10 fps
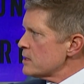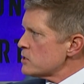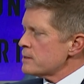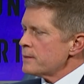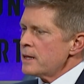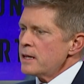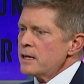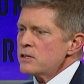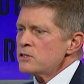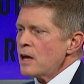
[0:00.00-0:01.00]
this
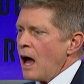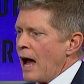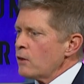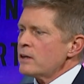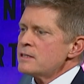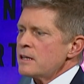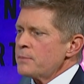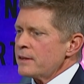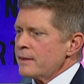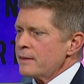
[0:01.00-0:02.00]
is I look at
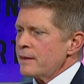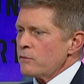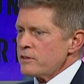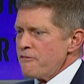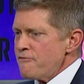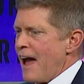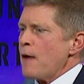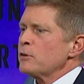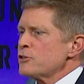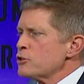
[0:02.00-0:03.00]
something that was a fabulous